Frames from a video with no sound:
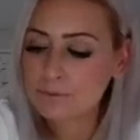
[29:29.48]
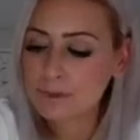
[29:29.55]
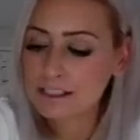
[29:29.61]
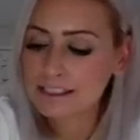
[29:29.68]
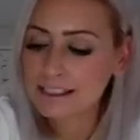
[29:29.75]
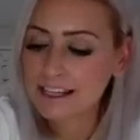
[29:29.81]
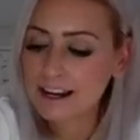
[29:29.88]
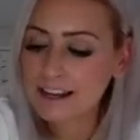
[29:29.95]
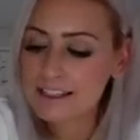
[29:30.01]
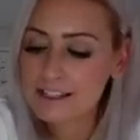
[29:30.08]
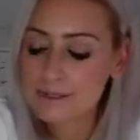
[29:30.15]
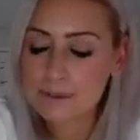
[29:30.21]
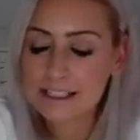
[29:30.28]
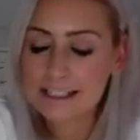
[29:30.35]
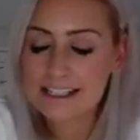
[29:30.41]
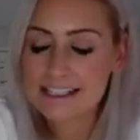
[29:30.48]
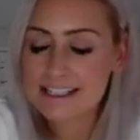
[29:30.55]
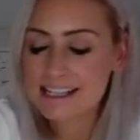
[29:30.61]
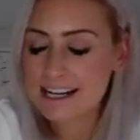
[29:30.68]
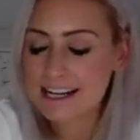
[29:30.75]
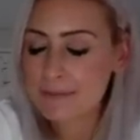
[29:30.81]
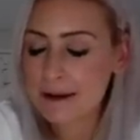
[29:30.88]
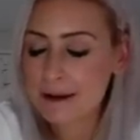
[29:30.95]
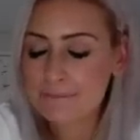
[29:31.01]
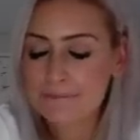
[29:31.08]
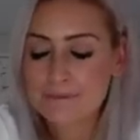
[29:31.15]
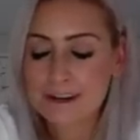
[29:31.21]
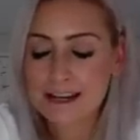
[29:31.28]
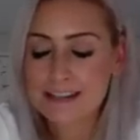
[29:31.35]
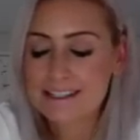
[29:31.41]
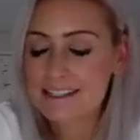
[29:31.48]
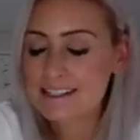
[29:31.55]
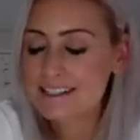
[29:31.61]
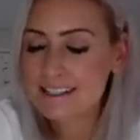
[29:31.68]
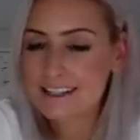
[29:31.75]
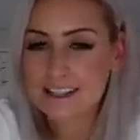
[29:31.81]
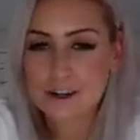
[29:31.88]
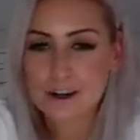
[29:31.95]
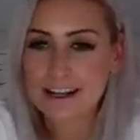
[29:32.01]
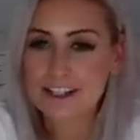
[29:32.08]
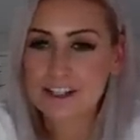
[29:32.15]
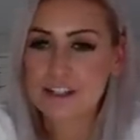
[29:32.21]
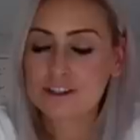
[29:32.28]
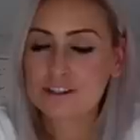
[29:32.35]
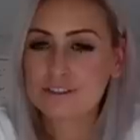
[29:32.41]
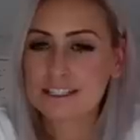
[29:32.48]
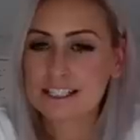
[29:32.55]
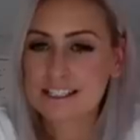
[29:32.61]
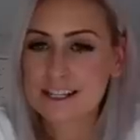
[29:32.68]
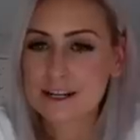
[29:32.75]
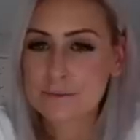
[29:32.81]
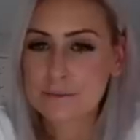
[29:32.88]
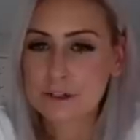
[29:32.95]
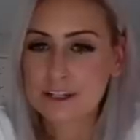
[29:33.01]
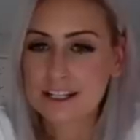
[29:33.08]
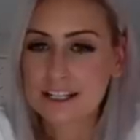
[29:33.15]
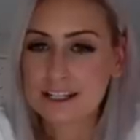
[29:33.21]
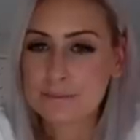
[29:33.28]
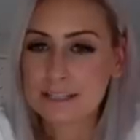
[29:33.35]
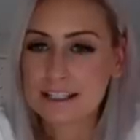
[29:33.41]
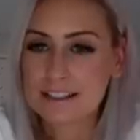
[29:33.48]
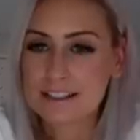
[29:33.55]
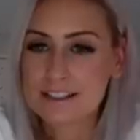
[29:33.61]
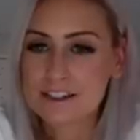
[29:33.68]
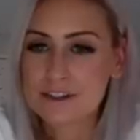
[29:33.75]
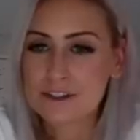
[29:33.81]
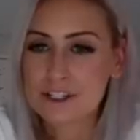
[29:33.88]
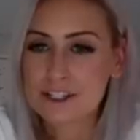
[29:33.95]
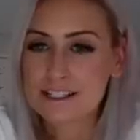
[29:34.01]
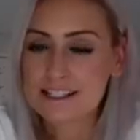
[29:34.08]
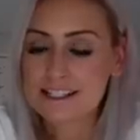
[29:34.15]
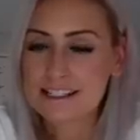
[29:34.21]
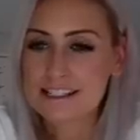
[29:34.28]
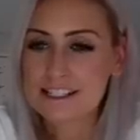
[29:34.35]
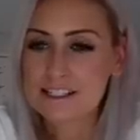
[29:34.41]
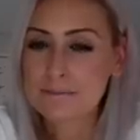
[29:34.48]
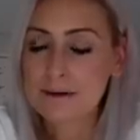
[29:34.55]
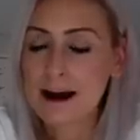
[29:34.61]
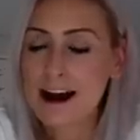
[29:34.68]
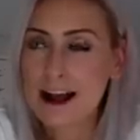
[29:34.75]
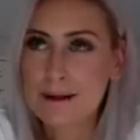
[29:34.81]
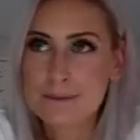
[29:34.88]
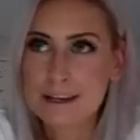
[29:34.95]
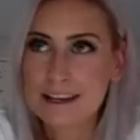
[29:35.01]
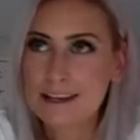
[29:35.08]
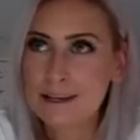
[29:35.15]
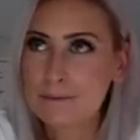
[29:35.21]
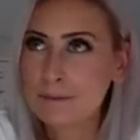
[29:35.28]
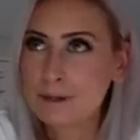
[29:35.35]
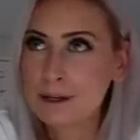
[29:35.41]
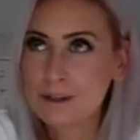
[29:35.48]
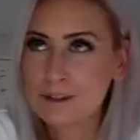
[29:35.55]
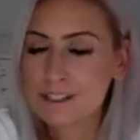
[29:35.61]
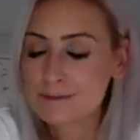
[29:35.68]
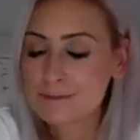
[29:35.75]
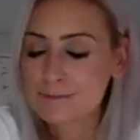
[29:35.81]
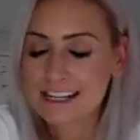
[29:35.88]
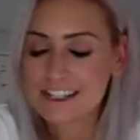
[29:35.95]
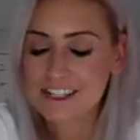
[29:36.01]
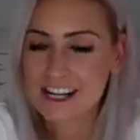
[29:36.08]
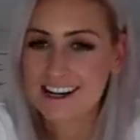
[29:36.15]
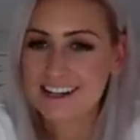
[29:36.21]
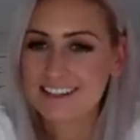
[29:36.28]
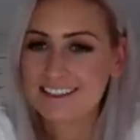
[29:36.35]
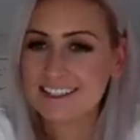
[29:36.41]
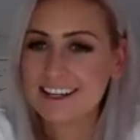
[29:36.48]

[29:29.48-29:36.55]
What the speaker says: yeah, I just want to extend my sincere gratitude for this community, because you just inspire me beyond measure,